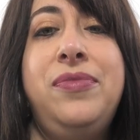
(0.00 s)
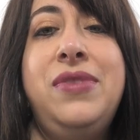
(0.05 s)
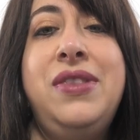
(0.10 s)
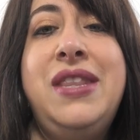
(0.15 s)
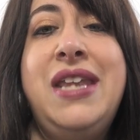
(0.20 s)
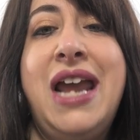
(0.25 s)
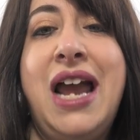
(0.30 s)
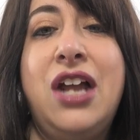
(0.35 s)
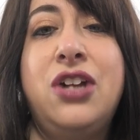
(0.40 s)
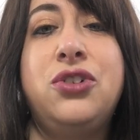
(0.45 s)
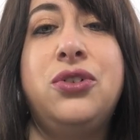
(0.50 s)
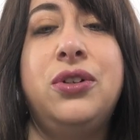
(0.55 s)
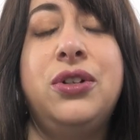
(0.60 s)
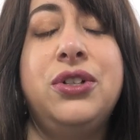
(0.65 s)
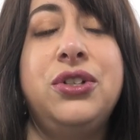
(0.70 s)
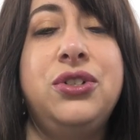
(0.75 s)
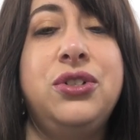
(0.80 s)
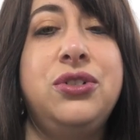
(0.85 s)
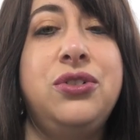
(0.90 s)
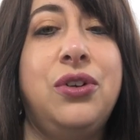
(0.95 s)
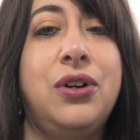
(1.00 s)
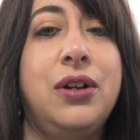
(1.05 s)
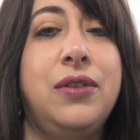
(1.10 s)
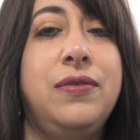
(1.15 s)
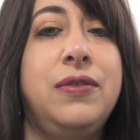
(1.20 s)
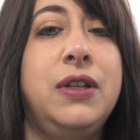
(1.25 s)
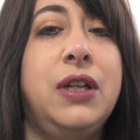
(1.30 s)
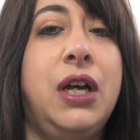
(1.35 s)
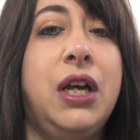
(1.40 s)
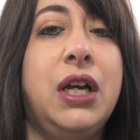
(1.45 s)
natural sort
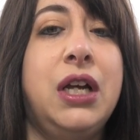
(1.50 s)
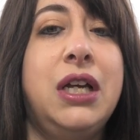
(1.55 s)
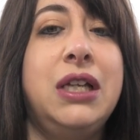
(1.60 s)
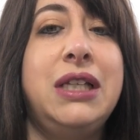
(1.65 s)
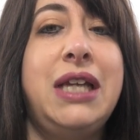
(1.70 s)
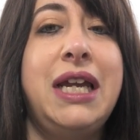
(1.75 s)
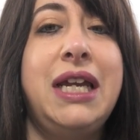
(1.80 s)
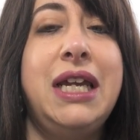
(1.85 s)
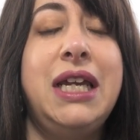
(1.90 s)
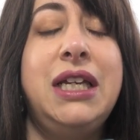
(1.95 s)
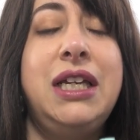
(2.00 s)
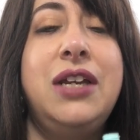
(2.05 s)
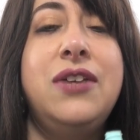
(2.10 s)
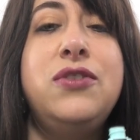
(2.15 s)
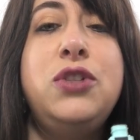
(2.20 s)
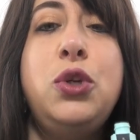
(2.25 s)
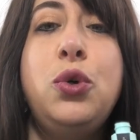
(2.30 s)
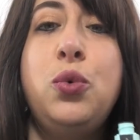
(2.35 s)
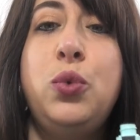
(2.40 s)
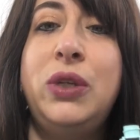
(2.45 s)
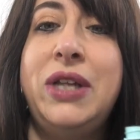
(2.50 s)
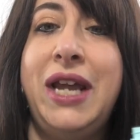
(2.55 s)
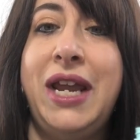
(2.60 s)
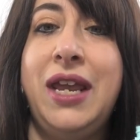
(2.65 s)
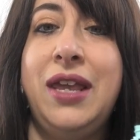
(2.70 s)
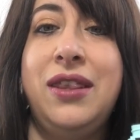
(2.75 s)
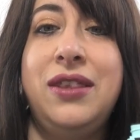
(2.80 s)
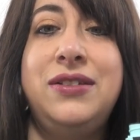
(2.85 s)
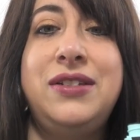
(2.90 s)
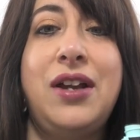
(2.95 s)
of look. Like, it gives you
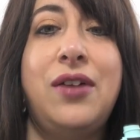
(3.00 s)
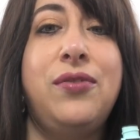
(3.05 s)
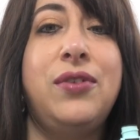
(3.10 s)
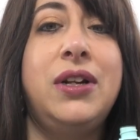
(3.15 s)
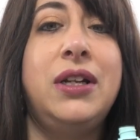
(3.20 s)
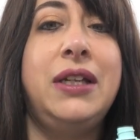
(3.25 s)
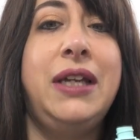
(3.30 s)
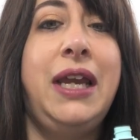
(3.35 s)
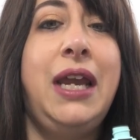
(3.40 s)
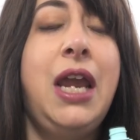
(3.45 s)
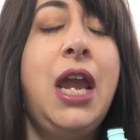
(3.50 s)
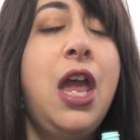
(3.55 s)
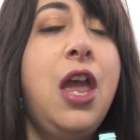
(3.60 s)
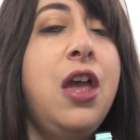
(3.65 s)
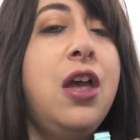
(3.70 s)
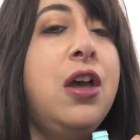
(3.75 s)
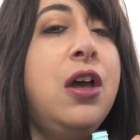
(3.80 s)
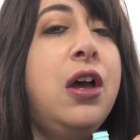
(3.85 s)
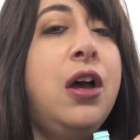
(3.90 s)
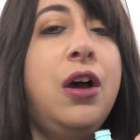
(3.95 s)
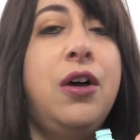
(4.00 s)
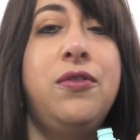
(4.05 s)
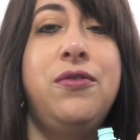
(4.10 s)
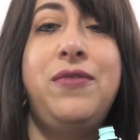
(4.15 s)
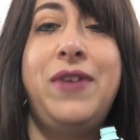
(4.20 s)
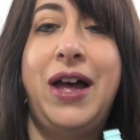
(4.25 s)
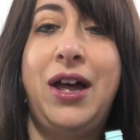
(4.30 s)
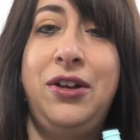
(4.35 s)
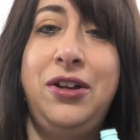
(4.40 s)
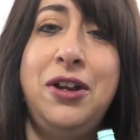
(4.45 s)
length, definitely.
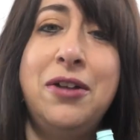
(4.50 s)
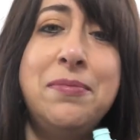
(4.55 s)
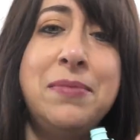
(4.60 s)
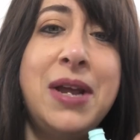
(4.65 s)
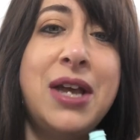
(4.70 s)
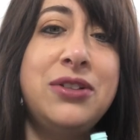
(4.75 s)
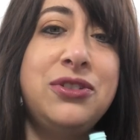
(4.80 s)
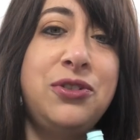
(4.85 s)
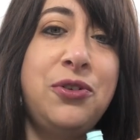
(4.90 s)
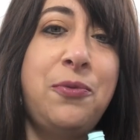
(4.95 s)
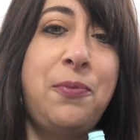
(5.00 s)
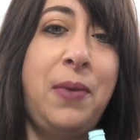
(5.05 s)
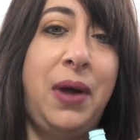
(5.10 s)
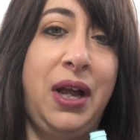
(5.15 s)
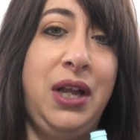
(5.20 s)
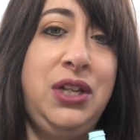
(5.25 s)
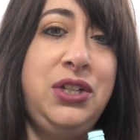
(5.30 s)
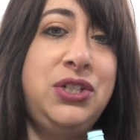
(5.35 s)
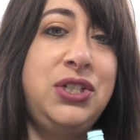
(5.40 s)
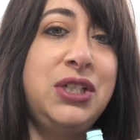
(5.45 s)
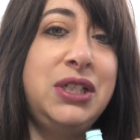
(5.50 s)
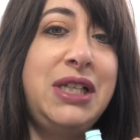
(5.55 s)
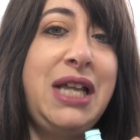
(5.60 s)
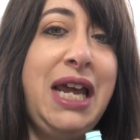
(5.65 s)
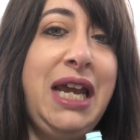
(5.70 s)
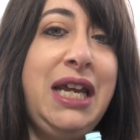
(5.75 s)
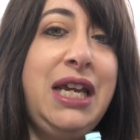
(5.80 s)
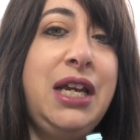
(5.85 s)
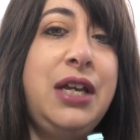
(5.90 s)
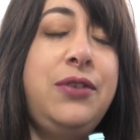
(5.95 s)
Volume, not so much.
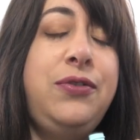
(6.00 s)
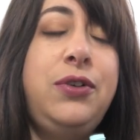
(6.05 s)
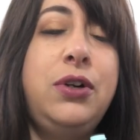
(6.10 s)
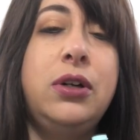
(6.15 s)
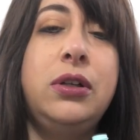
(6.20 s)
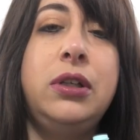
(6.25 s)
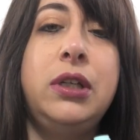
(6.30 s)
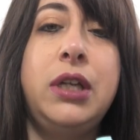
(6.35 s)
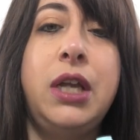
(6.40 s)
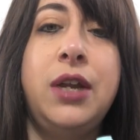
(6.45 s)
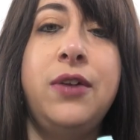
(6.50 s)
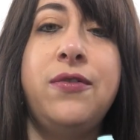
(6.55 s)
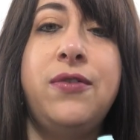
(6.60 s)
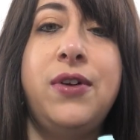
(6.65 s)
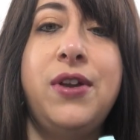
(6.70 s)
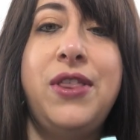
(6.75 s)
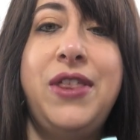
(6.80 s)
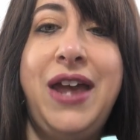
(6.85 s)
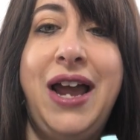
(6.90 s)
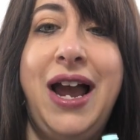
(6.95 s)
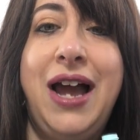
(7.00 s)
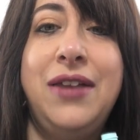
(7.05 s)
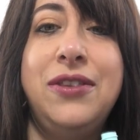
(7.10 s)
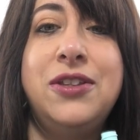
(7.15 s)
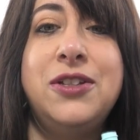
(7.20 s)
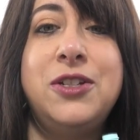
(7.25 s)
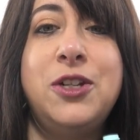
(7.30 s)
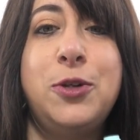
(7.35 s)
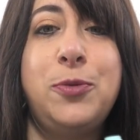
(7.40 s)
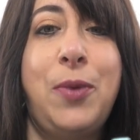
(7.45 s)
Like, if you're looking for that,
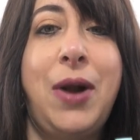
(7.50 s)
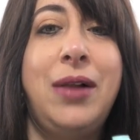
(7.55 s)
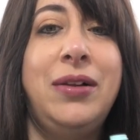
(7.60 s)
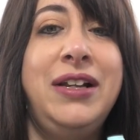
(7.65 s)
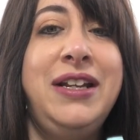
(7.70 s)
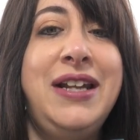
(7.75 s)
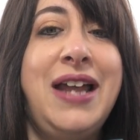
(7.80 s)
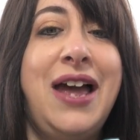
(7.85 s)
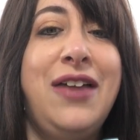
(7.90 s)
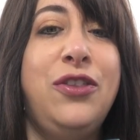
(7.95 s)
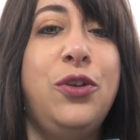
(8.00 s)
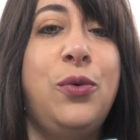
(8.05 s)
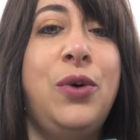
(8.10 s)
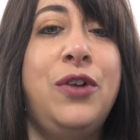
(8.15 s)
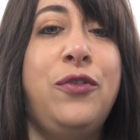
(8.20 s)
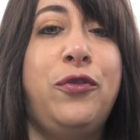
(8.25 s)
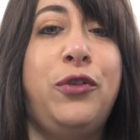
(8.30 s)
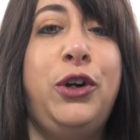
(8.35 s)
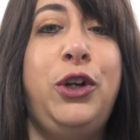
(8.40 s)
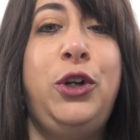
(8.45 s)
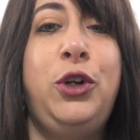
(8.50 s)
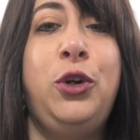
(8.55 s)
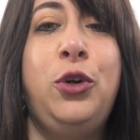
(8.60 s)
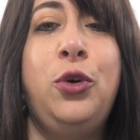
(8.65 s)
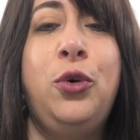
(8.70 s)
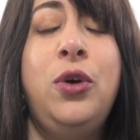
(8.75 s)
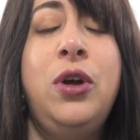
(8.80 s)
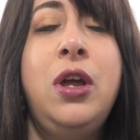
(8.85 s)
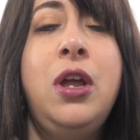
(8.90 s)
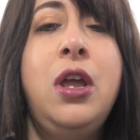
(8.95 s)
this is probably not the one for
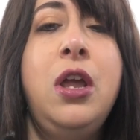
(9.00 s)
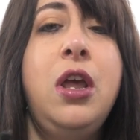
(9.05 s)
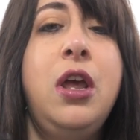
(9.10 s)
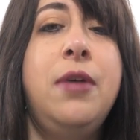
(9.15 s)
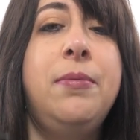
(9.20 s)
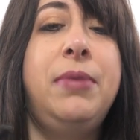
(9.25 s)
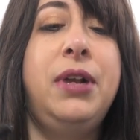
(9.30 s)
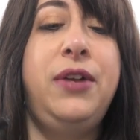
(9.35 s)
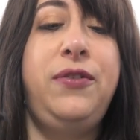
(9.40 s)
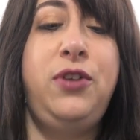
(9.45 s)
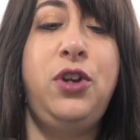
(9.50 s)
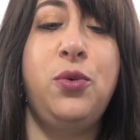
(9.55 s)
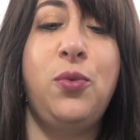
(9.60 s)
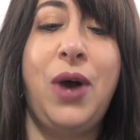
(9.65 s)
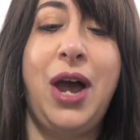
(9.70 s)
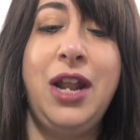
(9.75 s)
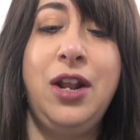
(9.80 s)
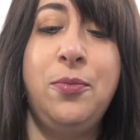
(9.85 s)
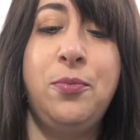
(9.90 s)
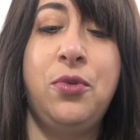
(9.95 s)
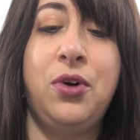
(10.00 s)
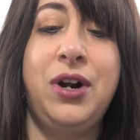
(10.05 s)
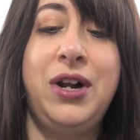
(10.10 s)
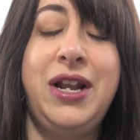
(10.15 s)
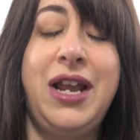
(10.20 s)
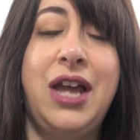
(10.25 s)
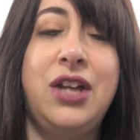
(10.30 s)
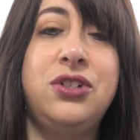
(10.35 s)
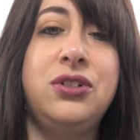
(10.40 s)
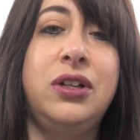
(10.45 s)
you. But if you want a more
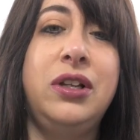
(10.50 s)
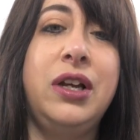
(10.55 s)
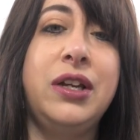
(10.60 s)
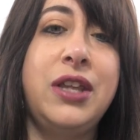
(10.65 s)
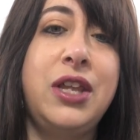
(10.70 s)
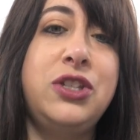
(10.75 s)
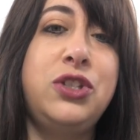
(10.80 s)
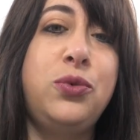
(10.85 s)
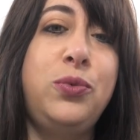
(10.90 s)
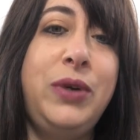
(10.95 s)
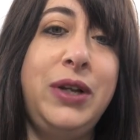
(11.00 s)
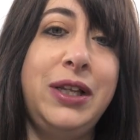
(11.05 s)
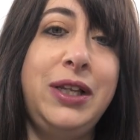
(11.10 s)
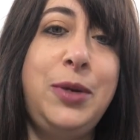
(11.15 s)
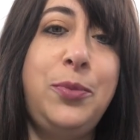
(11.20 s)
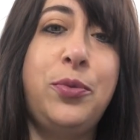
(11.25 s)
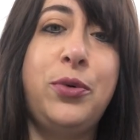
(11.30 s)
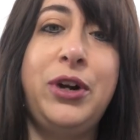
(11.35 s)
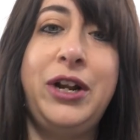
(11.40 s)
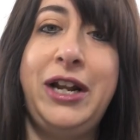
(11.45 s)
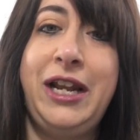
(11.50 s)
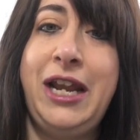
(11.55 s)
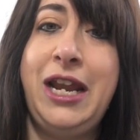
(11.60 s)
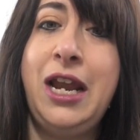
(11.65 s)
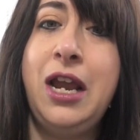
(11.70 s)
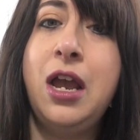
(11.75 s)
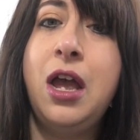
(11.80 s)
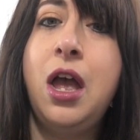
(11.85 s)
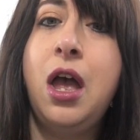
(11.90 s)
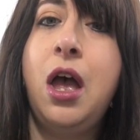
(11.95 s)
natural look that's really pretty,